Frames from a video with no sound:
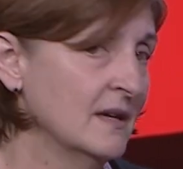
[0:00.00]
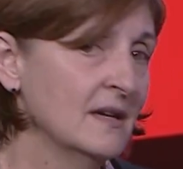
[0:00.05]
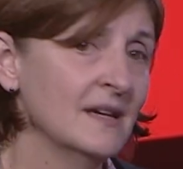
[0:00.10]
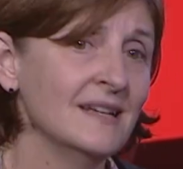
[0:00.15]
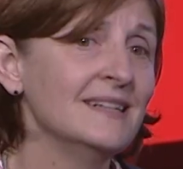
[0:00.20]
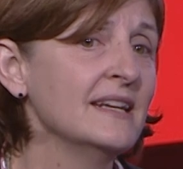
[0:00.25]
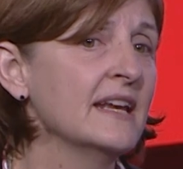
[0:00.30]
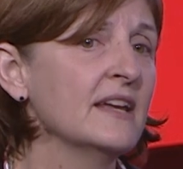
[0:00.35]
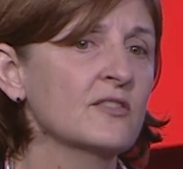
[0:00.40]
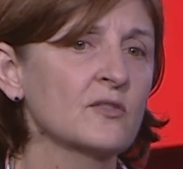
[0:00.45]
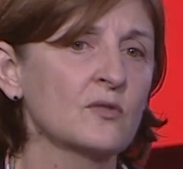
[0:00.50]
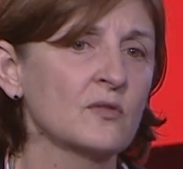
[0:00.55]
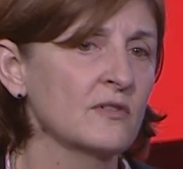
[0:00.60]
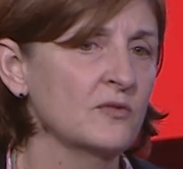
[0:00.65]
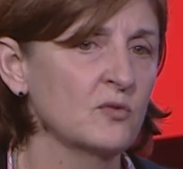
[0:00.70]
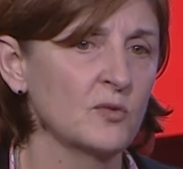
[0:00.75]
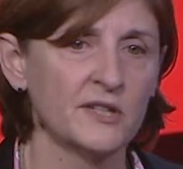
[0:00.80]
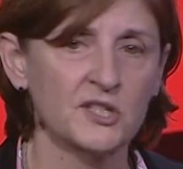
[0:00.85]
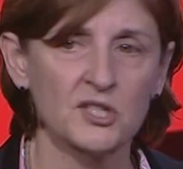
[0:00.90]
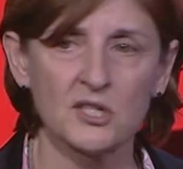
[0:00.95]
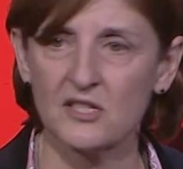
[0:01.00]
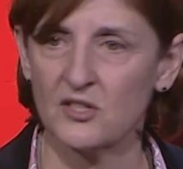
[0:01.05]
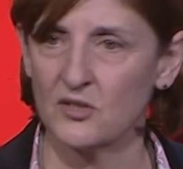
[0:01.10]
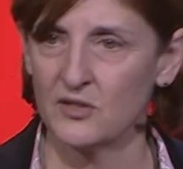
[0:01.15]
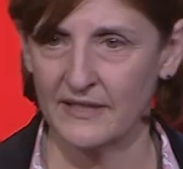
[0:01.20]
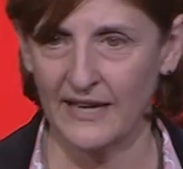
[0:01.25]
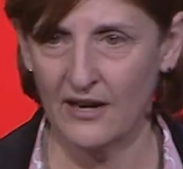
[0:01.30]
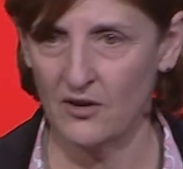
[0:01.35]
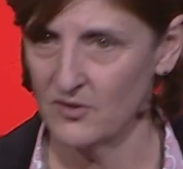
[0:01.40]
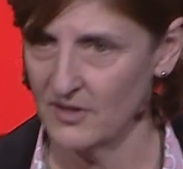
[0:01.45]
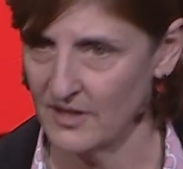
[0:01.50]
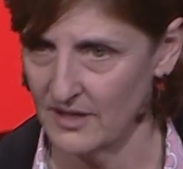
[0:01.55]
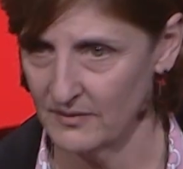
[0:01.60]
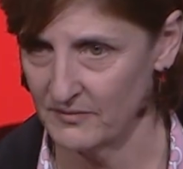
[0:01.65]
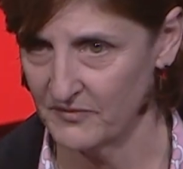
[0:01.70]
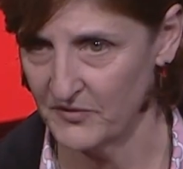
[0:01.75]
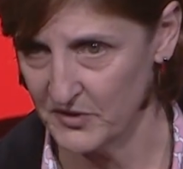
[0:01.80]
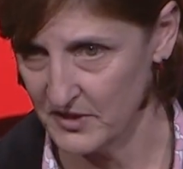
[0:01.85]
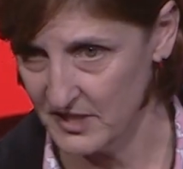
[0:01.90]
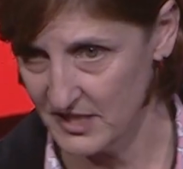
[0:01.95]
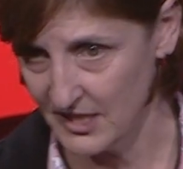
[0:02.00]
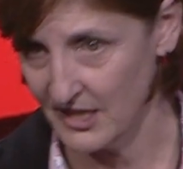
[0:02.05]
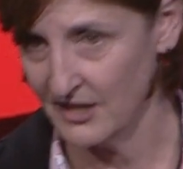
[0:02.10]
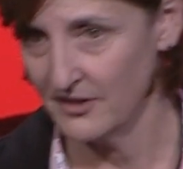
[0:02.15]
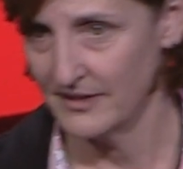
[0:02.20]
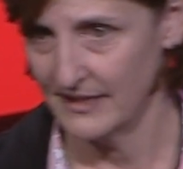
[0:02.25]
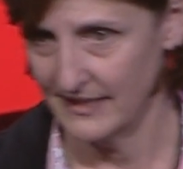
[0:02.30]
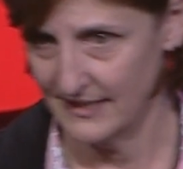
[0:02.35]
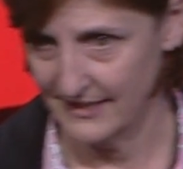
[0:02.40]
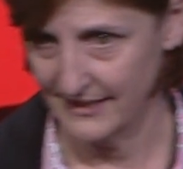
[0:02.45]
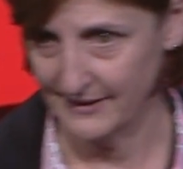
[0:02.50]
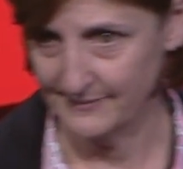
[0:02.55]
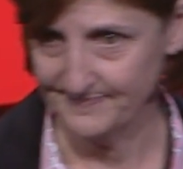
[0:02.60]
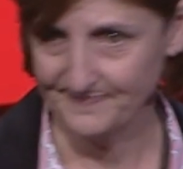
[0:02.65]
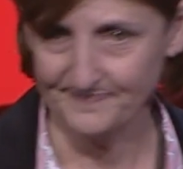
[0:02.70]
neither of which is a good outcome for the security team.